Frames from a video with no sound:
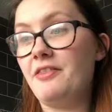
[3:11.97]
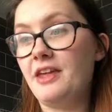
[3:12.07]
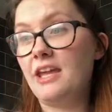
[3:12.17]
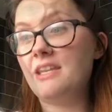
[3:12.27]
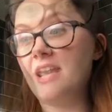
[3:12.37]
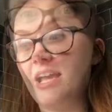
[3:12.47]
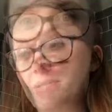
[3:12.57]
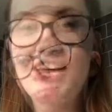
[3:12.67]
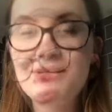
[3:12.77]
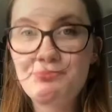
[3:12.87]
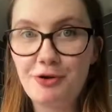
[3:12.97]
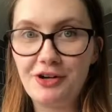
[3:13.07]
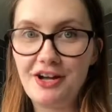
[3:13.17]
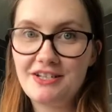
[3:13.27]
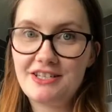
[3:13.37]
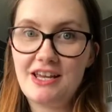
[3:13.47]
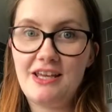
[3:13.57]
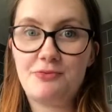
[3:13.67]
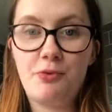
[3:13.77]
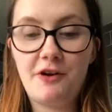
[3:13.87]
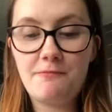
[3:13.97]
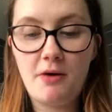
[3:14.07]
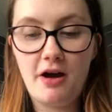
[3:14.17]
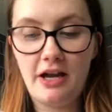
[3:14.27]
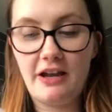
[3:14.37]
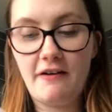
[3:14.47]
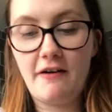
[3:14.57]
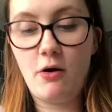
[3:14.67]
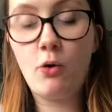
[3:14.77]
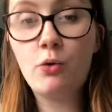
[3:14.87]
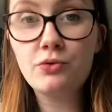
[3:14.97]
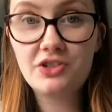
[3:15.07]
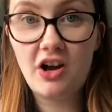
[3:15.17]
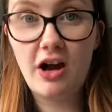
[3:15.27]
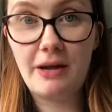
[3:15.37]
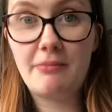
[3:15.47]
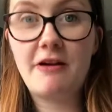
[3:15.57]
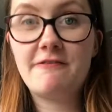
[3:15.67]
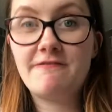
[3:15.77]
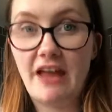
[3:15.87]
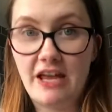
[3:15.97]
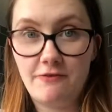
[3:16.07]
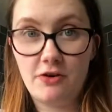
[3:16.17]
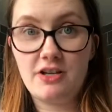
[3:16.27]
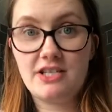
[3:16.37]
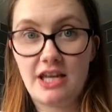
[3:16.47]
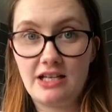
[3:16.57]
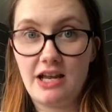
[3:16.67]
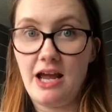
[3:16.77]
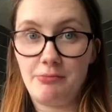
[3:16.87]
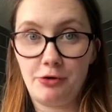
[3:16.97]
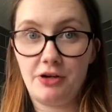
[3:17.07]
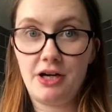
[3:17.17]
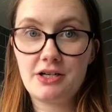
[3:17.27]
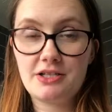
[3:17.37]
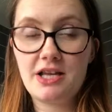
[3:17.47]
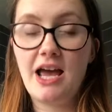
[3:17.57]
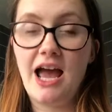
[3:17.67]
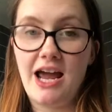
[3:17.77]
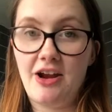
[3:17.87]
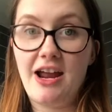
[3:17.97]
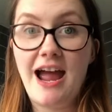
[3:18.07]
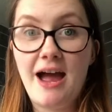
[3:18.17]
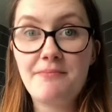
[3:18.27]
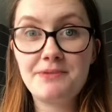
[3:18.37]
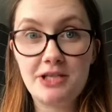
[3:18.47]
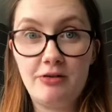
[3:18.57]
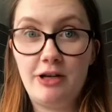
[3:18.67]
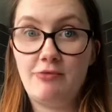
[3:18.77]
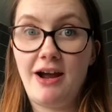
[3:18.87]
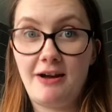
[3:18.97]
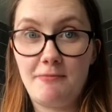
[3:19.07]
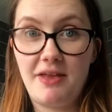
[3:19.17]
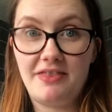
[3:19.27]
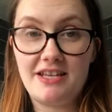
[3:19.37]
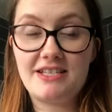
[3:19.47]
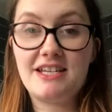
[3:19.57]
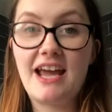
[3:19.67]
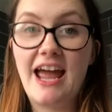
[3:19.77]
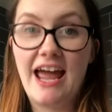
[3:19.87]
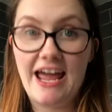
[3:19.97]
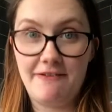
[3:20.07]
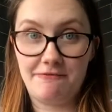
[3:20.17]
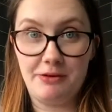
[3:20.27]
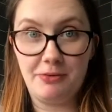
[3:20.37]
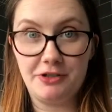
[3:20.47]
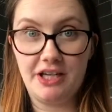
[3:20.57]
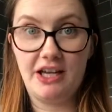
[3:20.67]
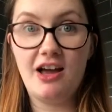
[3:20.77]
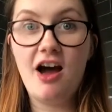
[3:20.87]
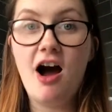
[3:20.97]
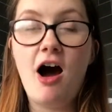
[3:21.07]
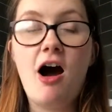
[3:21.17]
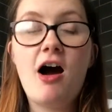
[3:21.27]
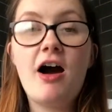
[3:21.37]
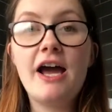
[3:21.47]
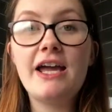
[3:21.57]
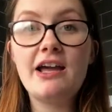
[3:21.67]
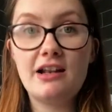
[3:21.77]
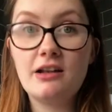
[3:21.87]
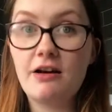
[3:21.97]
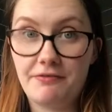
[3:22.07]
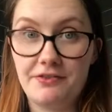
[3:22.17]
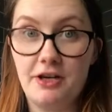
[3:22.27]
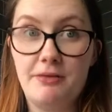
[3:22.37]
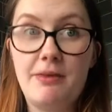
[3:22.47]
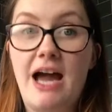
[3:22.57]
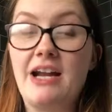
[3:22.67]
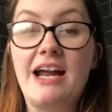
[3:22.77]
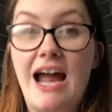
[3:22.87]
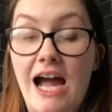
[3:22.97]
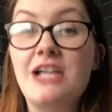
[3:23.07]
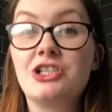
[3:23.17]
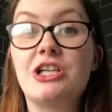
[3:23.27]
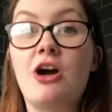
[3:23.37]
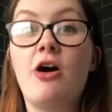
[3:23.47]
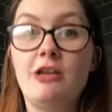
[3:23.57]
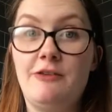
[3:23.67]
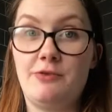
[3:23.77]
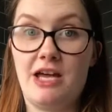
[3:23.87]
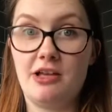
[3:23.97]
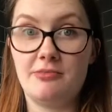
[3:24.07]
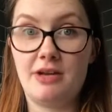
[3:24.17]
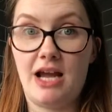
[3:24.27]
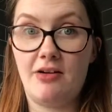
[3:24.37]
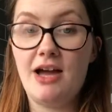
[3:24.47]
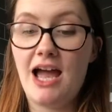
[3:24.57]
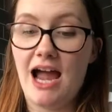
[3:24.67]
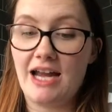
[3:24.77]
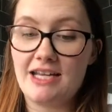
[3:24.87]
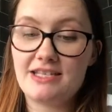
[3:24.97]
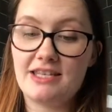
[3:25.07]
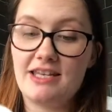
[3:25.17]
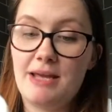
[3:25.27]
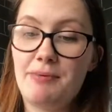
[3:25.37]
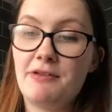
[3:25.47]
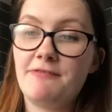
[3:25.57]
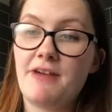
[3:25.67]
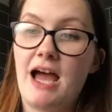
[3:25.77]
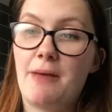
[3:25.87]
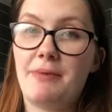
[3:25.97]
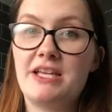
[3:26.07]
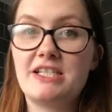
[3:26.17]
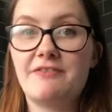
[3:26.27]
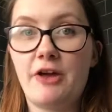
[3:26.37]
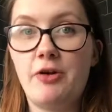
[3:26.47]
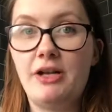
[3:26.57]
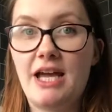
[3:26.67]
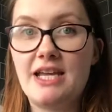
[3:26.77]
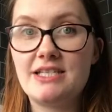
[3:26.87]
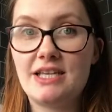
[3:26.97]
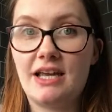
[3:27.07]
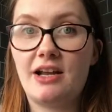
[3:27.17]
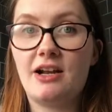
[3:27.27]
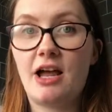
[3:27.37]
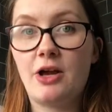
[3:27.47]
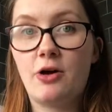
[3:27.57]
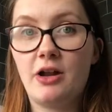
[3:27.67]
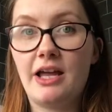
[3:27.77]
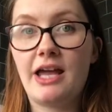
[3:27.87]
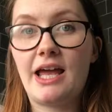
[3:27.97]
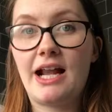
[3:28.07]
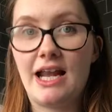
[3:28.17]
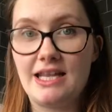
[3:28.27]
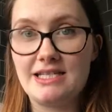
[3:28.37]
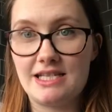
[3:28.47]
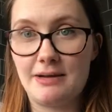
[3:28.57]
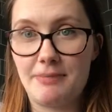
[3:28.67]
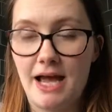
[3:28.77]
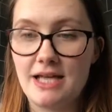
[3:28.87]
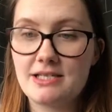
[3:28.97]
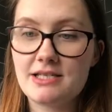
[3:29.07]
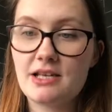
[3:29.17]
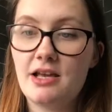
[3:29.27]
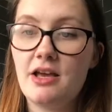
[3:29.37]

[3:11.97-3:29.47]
The next product is one of my all-time favourite skincare products and I absolutely recommend this to everybody. I love them and I actually can't live without them now, and it's the Nip+Fab exfoliating glycolic cleansing pads.